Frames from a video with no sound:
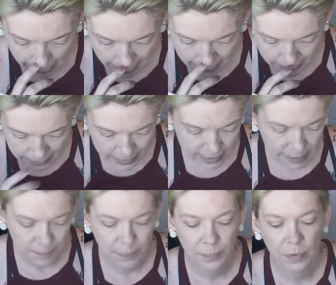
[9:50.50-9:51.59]
is
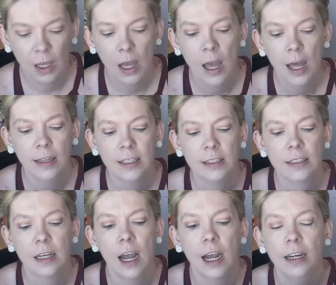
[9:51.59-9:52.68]
this
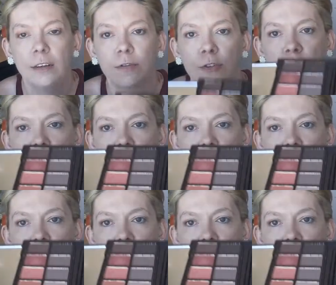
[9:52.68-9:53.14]
kind of